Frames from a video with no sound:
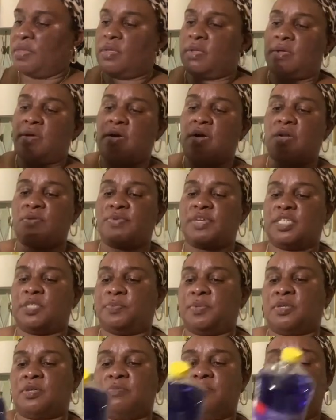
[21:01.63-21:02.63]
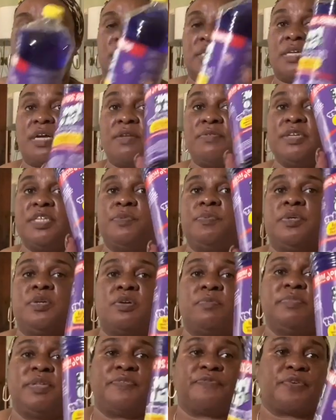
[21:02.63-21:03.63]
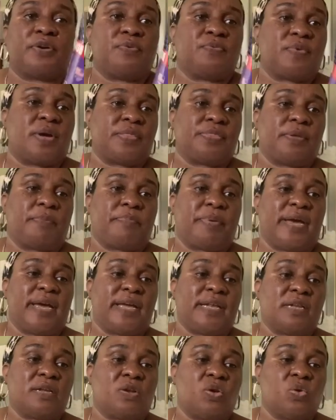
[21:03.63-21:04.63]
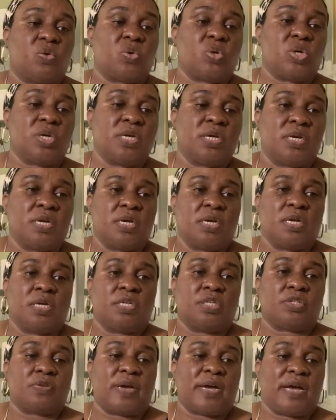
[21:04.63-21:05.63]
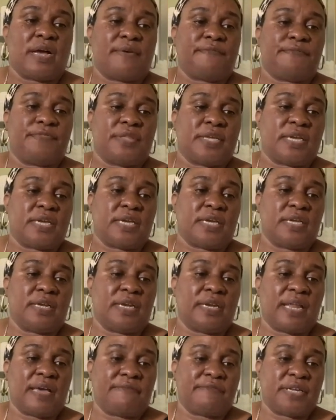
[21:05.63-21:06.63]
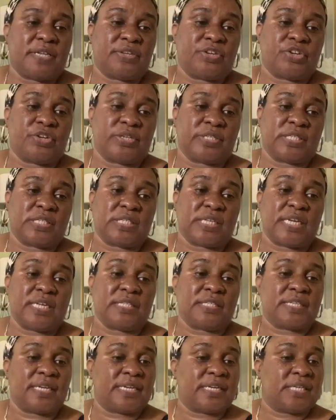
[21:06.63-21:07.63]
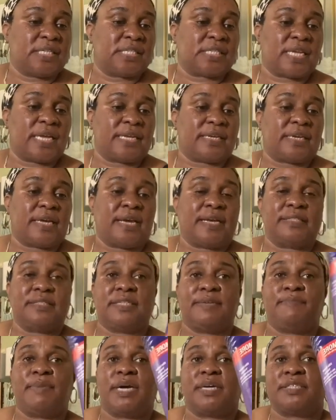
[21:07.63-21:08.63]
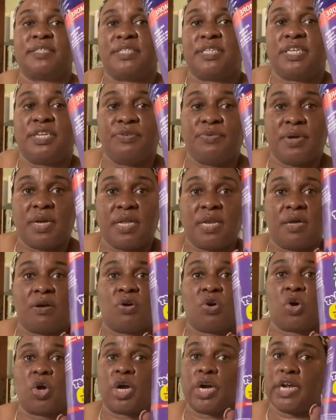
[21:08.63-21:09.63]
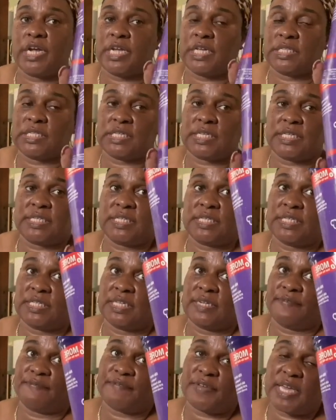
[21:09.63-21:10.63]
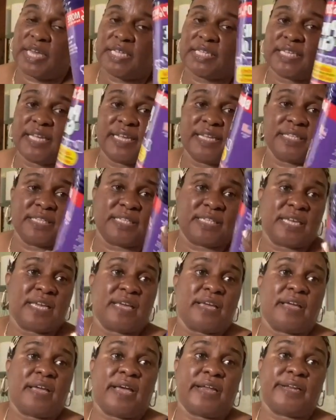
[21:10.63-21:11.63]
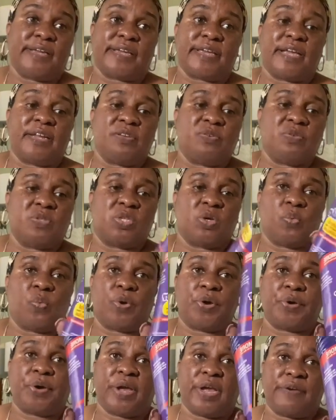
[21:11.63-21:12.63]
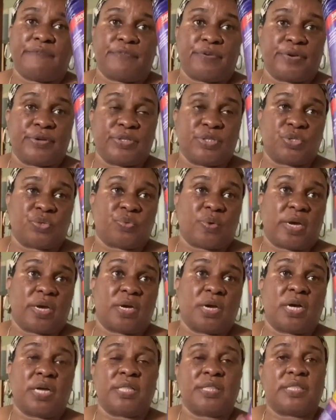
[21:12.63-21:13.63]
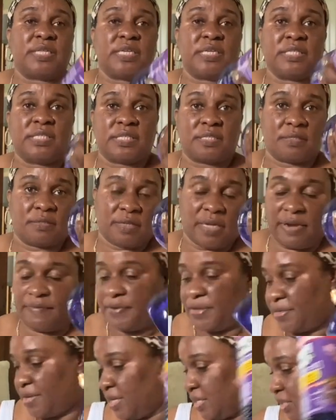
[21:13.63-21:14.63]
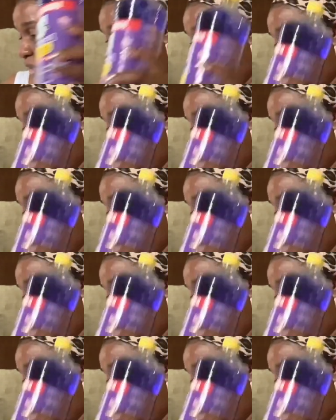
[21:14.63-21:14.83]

I always pick up these. I always pick up different ones, the Pine Glow. So I have the lavender scent, and it's an antibacterial, or it's a disinfectant, and I can use it wherever. So I got this. Everything is